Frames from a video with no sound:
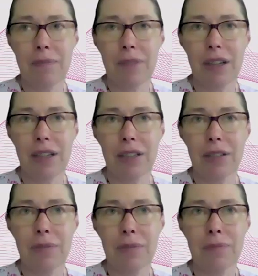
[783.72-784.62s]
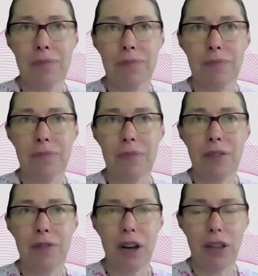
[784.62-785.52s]

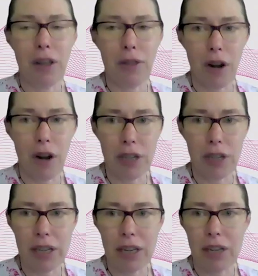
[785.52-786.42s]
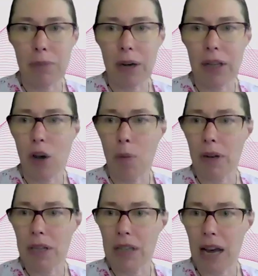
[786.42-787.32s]
very lethargic. He could barely open
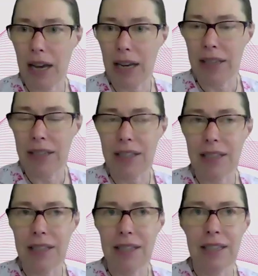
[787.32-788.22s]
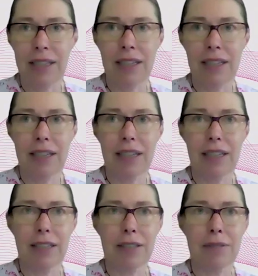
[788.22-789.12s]
his eyes.
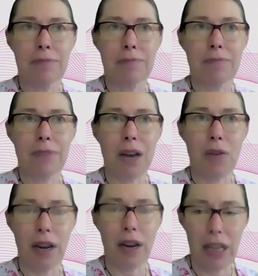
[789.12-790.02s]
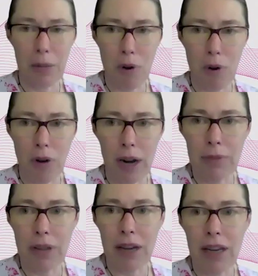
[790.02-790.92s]
I ran Healy
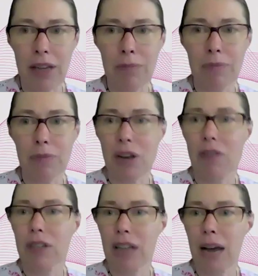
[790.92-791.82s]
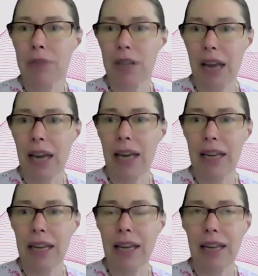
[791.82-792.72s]
programs on him several times a
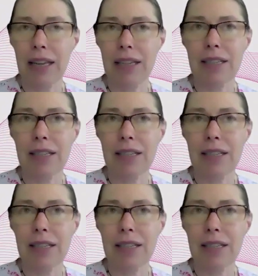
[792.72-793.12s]
day, and